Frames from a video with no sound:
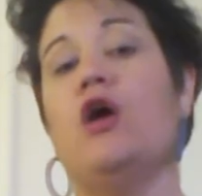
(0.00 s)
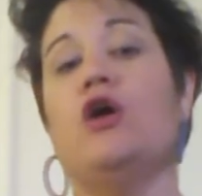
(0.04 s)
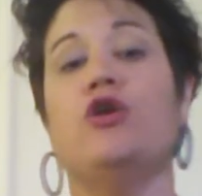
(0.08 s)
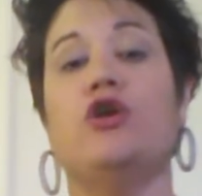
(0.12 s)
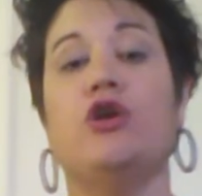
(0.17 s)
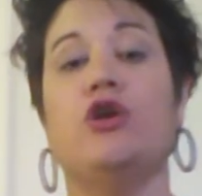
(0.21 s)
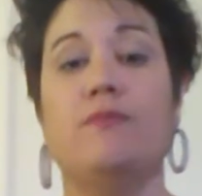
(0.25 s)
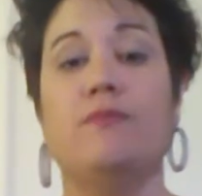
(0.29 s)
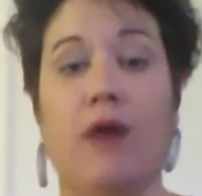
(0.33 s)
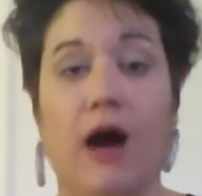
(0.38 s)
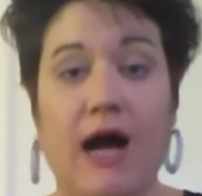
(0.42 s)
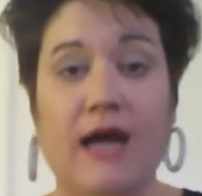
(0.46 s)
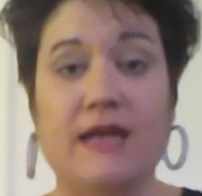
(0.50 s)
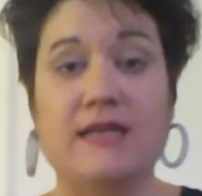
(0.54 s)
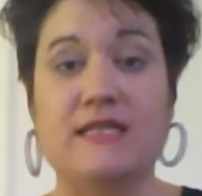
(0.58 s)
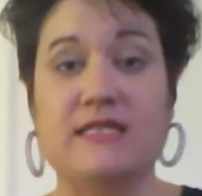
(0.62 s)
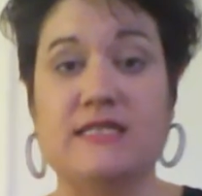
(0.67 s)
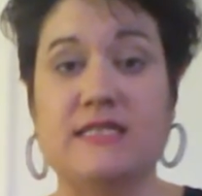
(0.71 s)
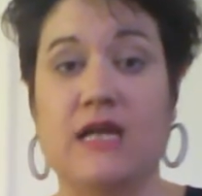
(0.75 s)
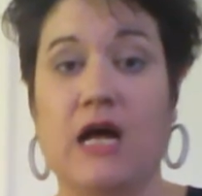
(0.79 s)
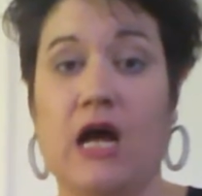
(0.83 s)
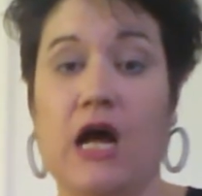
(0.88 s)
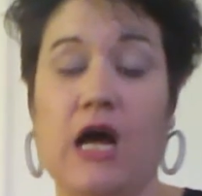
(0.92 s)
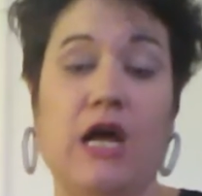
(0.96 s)
You might
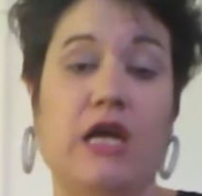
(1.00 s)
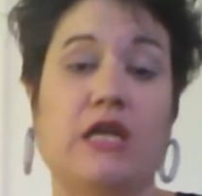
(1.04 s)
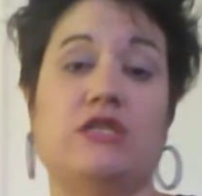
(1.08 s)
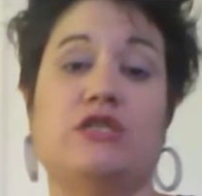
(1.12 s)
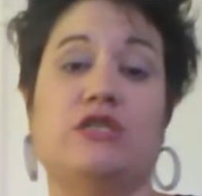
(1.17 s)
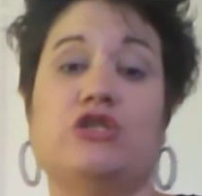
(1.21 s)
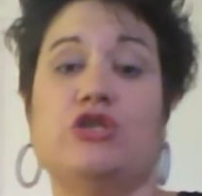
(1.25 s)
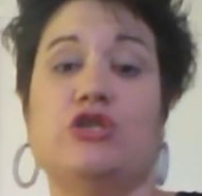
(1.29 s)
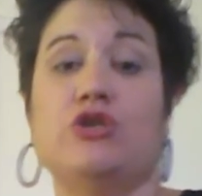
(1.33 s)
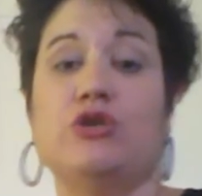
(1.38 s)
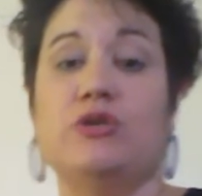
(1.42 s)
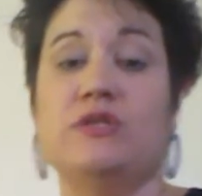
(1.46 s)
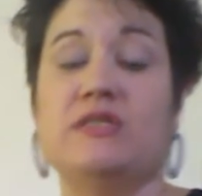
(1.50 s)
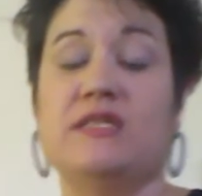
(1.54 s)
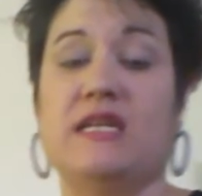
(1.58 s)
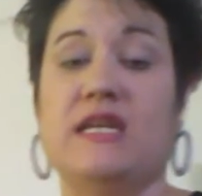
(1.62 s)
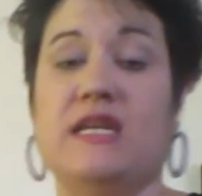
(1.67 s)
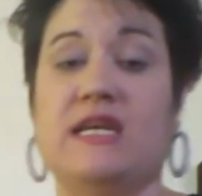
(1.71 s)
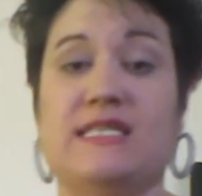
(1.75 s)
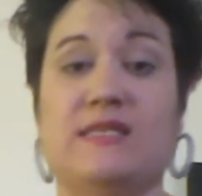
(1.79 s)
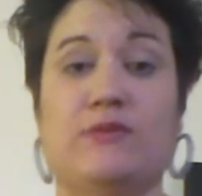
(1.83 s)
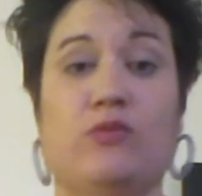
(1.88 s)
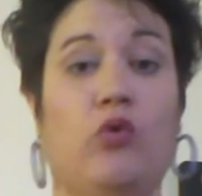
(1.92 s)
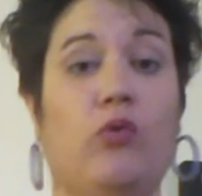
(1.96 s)
decide to use it
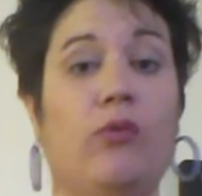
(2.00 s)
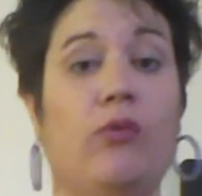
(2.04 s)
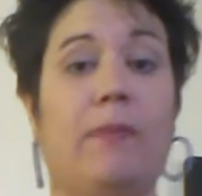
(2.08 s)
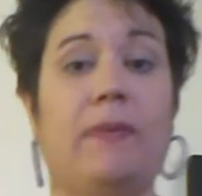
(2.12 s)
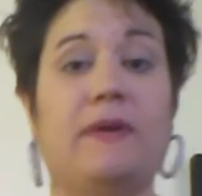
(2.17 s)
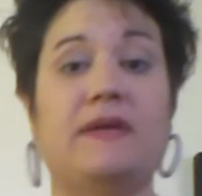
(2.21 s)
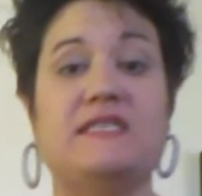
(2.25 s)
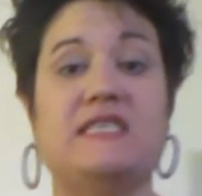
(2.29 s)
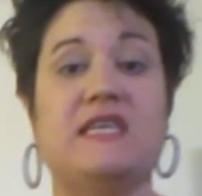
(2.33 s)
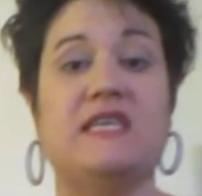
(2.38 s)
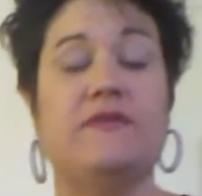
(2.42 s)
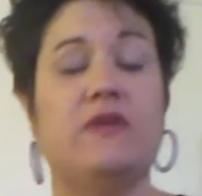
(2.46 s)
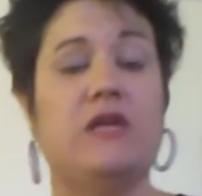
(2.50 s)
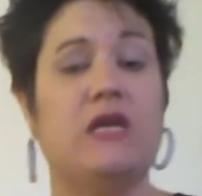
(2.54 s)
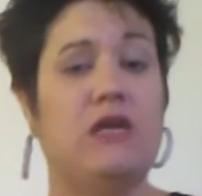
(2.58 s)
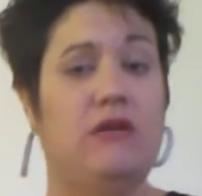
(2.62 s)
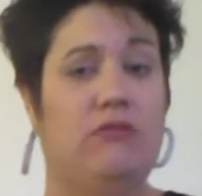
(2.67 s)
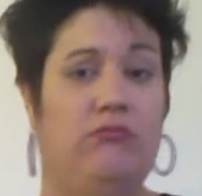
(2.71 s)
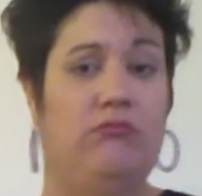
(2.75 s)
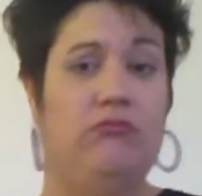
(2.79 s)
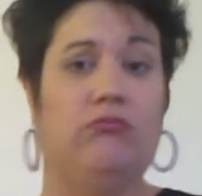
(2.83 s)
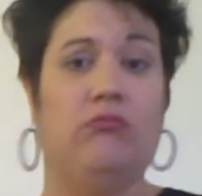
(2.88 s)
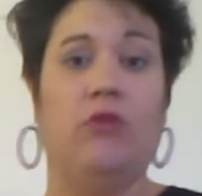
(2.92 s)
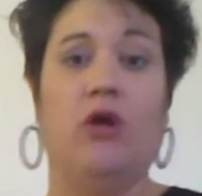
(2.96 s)
as a warm-up
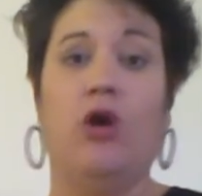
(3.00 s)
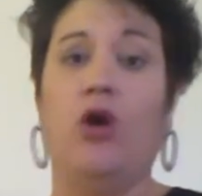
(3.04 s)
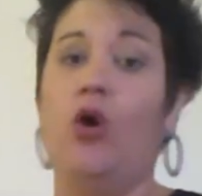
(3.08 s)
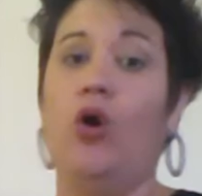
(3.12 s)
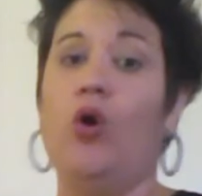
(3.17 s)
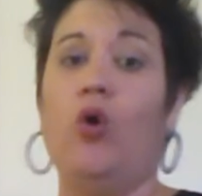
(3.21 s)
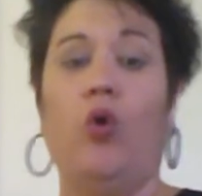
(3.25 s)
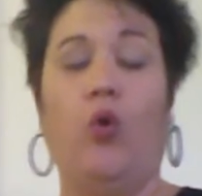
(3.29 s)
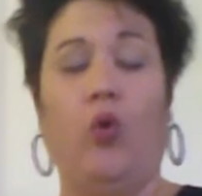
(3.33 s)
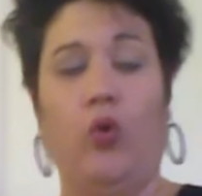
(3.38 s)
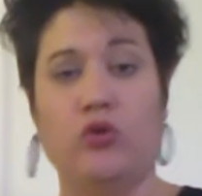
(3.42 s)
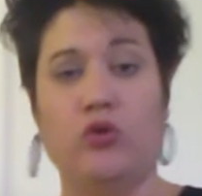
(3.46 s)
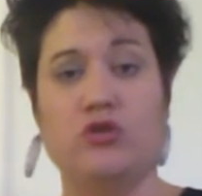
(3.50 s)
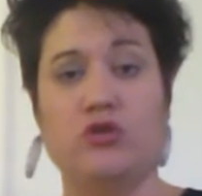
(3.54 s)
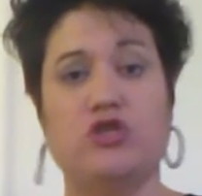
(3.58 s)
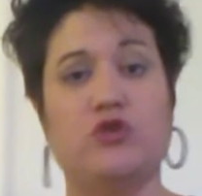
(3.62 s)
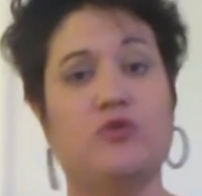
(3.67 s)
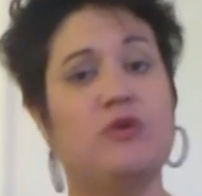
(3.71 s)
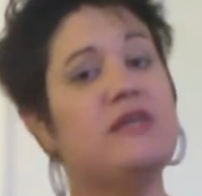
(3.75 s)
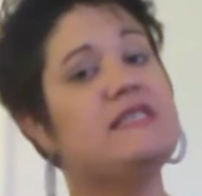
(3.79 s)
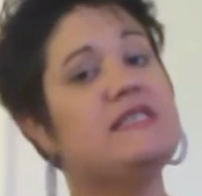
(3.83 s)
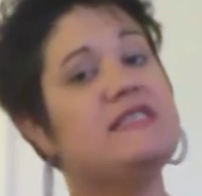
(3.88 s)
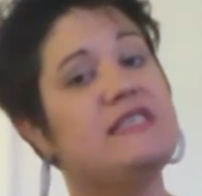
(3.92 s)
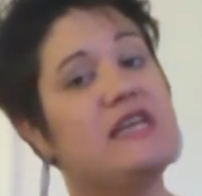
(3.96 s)
activity, or to
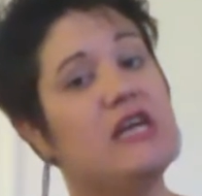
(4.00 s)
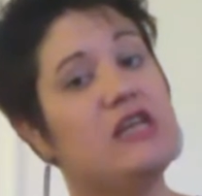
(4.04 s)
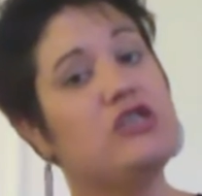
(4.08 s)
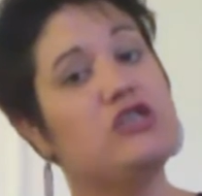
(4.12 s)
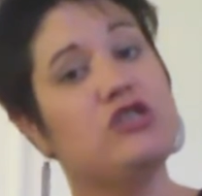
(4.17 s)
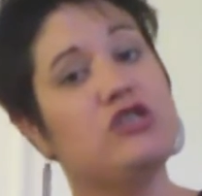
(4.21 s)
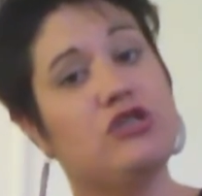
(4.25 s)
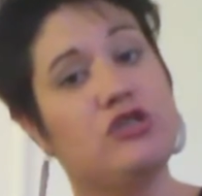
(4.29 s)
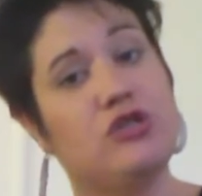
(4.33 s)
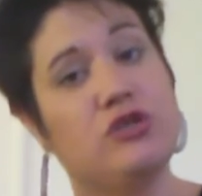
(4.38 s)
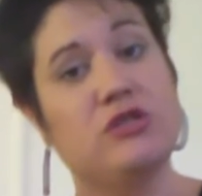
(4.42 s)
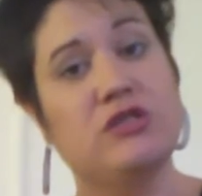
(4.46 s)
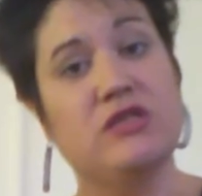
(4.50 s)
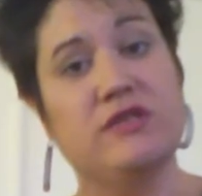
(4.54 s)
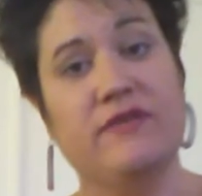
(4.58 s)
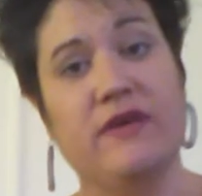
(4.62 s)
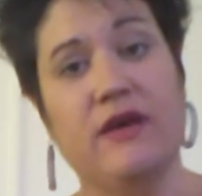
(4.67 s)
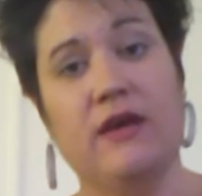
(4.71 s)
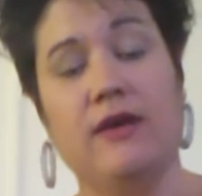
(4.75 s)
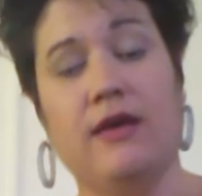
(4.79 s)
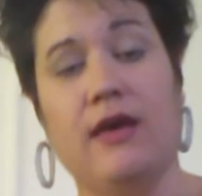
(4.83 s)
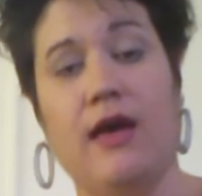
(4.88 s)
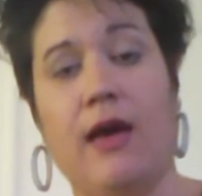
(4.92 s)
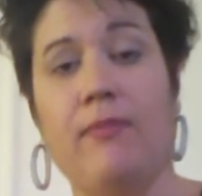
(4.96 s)
extend students'
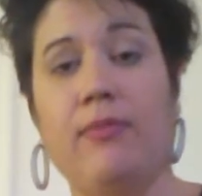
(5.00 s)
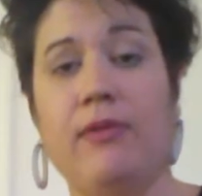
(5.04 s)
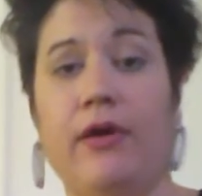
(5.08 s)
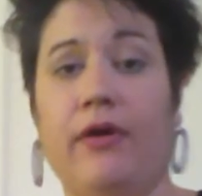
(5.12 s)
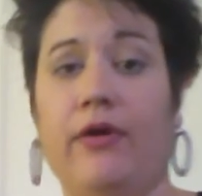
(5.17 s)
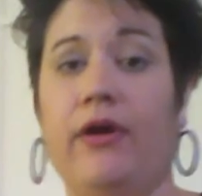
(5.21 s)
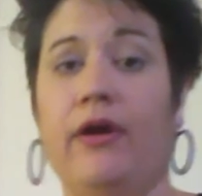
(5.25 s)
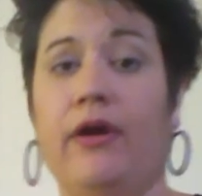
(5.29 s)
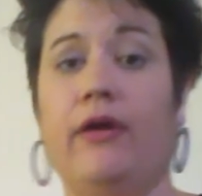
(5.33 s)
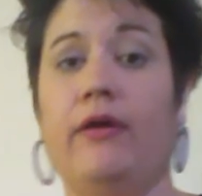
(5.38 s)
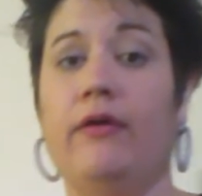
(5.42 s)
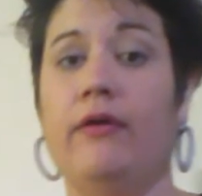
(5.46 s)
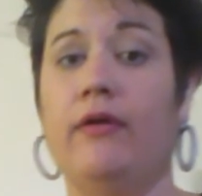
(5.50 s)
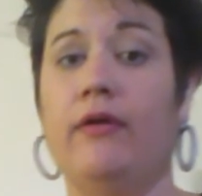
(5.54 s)
vocabulary,